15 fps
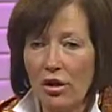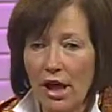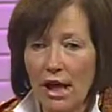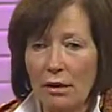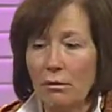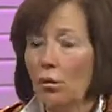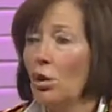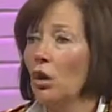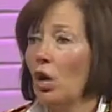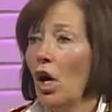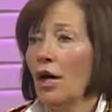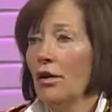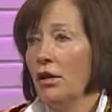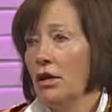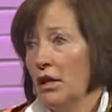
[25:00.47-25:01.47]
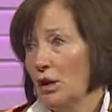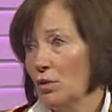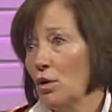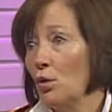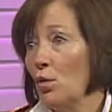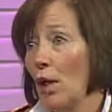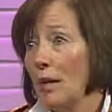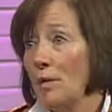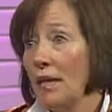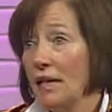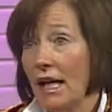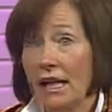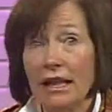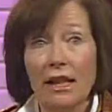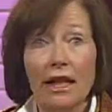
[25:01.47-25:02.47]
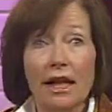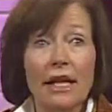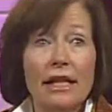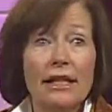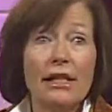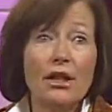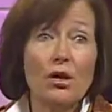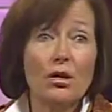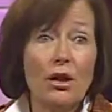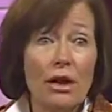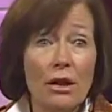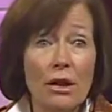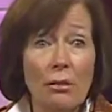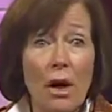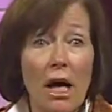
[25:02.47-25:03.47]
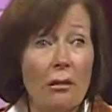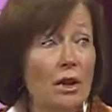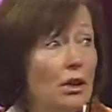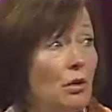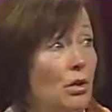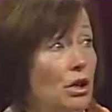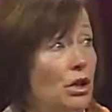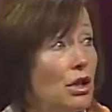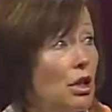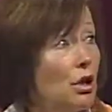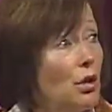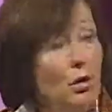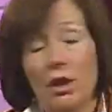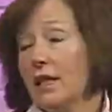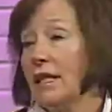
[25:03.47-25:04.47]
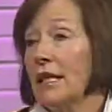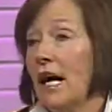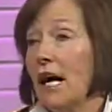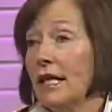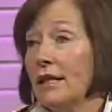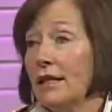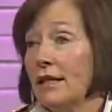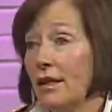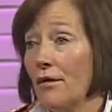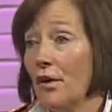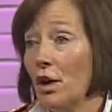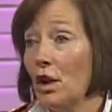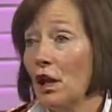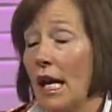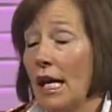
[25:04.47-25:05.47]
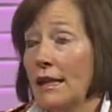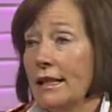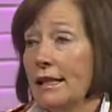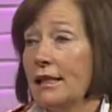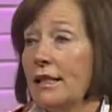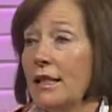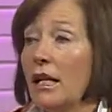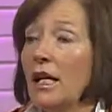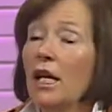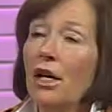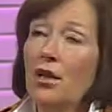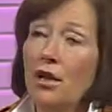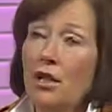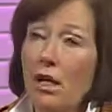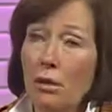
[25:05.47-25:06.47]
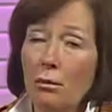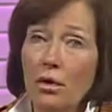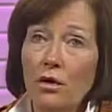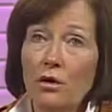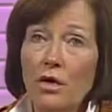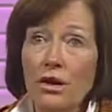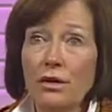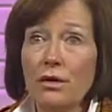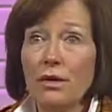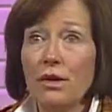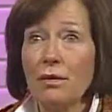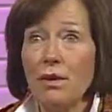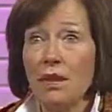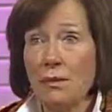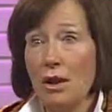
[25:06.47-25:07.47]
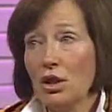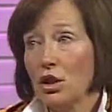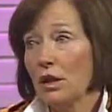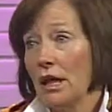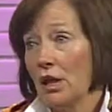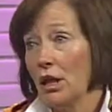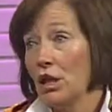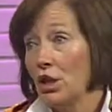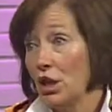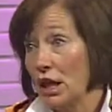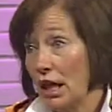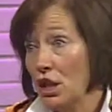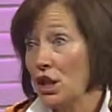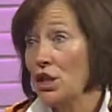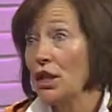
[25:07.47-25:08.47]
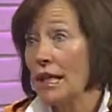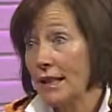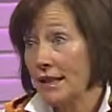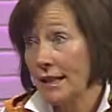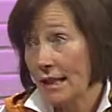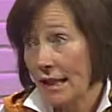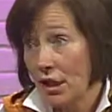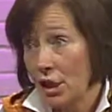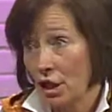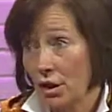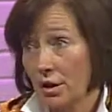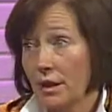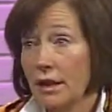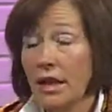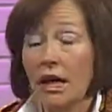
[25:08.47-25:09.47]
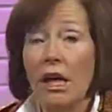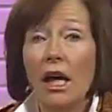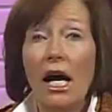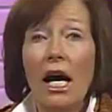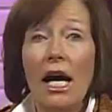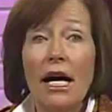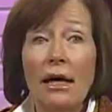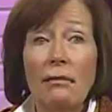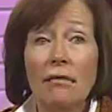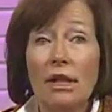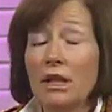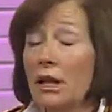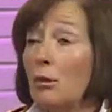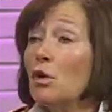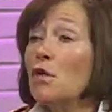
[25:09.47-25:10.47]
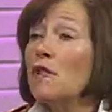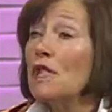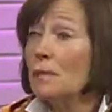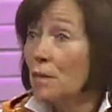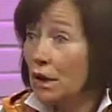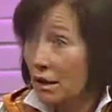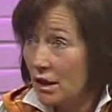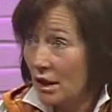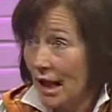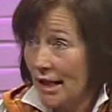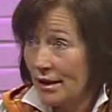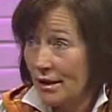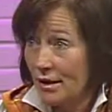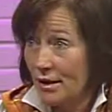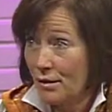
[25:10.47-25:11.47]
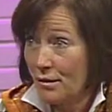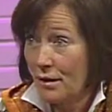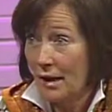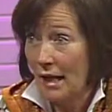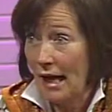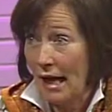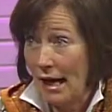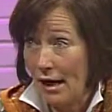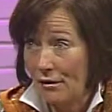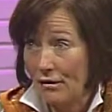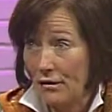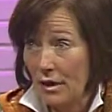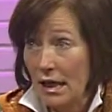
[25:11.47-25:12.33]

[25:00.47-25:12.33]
then put on the district website so that the public would know the sizes of our classes, the number of students with special education designations, um, the number of split classes we have.